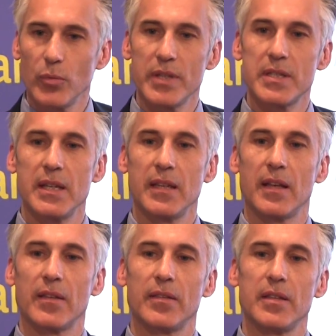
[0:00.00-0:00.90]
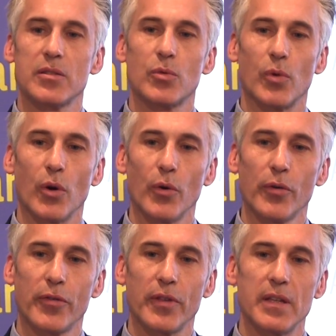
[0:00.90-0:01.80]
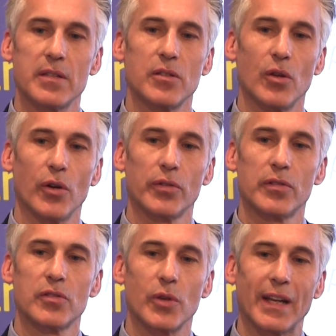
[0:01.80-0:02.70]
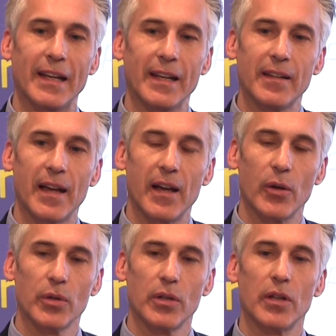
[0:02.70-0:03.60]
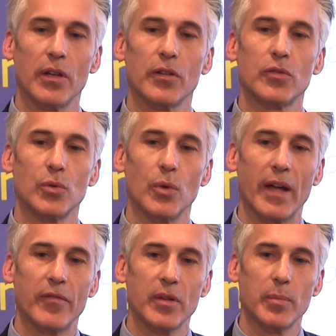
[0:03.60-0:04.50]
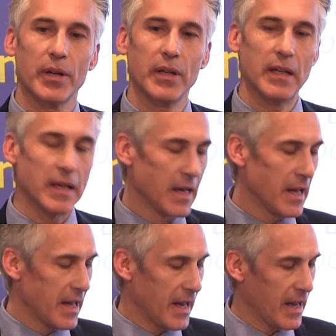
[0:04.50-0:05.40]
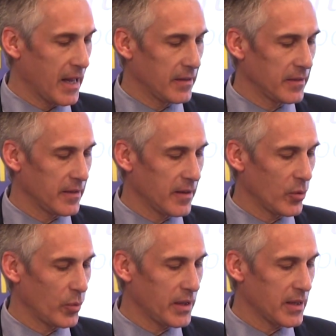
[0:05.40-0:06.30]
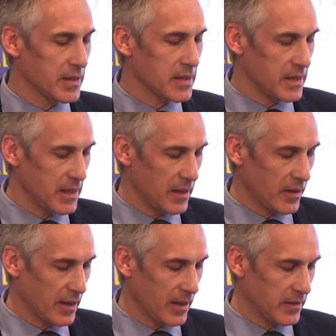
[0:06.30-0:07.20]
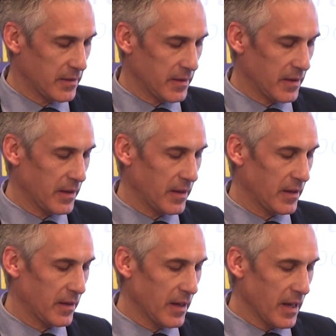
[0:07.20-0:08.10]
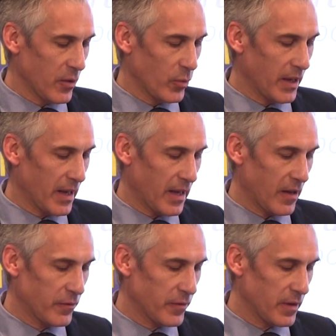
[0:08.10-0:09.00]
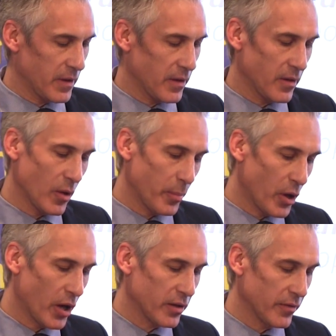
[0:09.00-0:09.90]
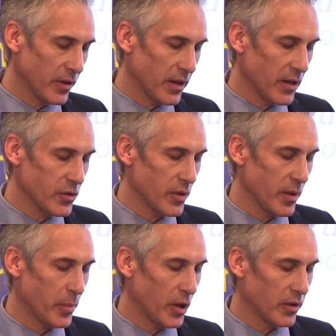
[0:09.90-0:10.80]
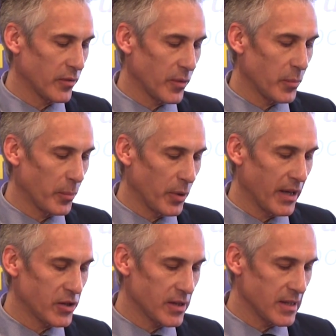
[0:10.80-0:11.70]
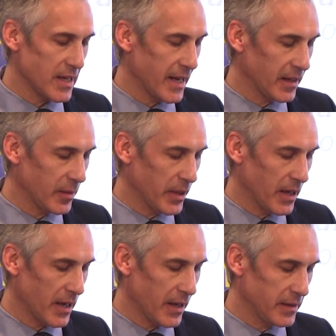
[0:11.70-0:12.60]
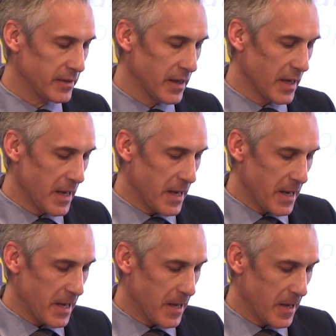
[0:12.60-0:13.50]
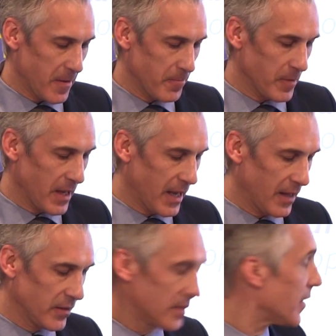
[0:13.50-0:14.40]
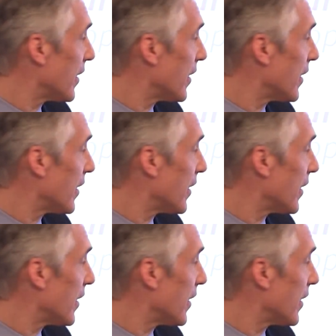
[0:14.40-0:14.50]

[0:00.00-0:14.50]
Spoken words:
We see that this growth is not trickling down to everybody, and we can see that we have a part of the country, a part of the population is lagging behind, and